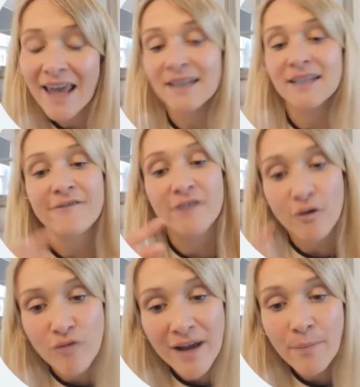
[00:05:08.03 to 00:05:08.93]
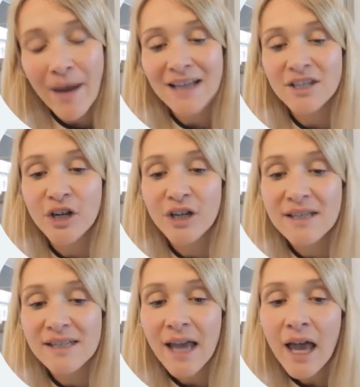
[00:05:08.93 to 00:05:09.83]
and different array patterns.